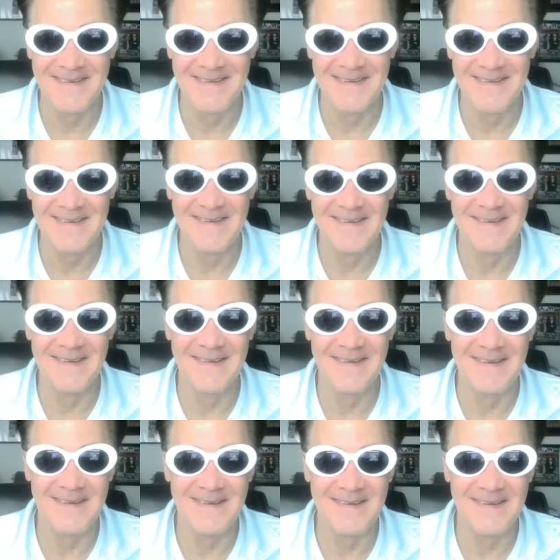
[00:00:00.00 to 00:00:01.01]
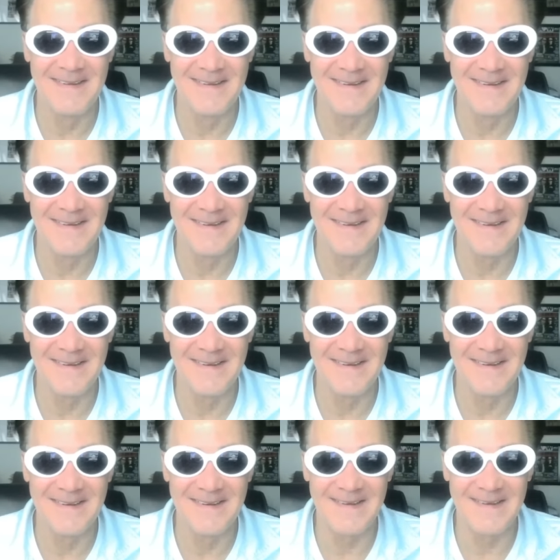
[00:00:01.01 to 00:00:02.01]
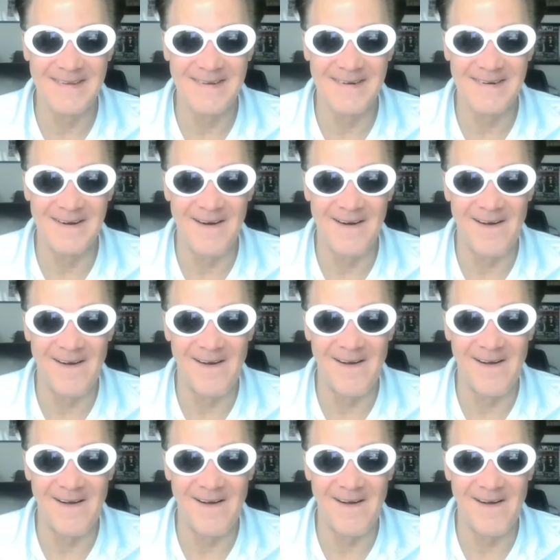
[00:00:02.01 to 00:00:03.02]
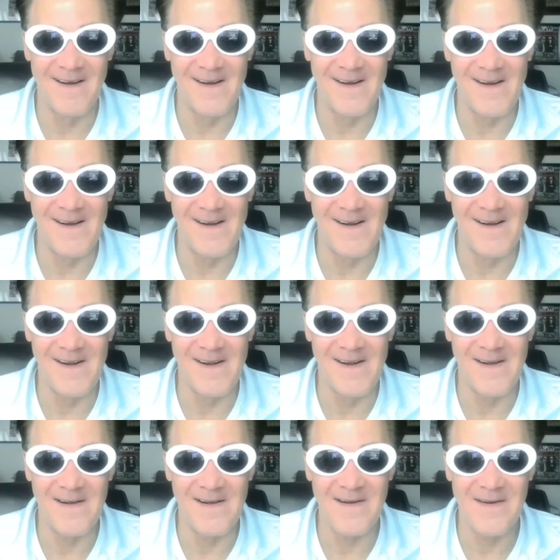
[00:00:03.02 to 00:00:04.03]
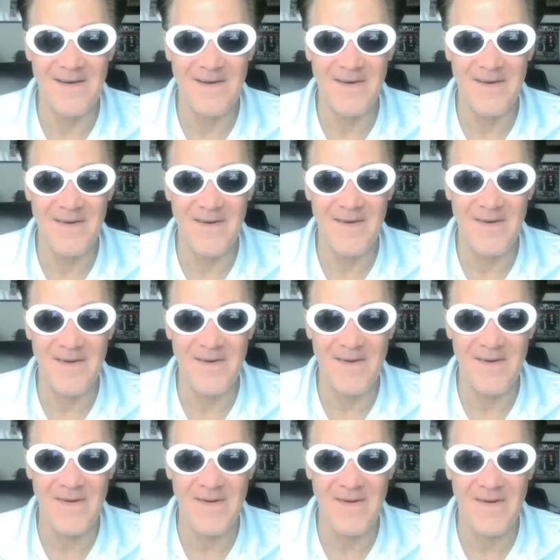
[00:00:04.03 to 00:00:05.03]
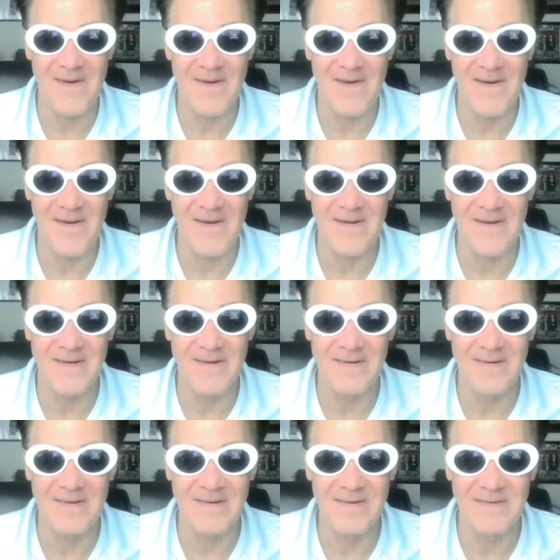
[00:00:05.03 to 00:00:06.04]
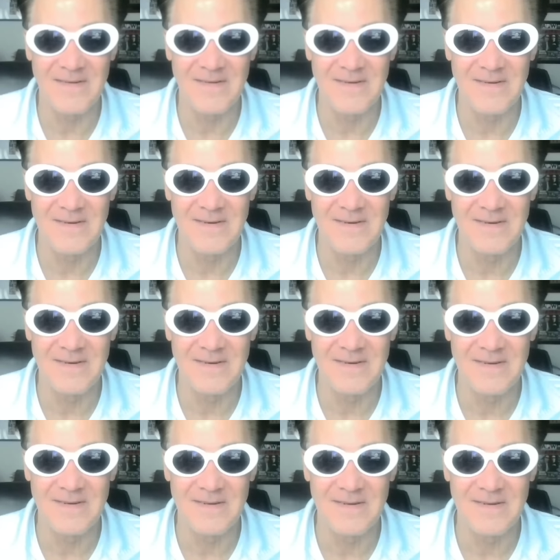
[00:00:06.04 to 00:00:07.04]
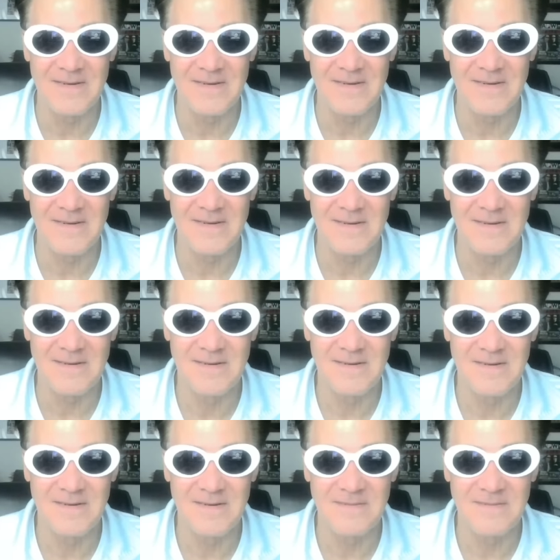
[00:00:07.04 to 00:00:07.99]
[no speech]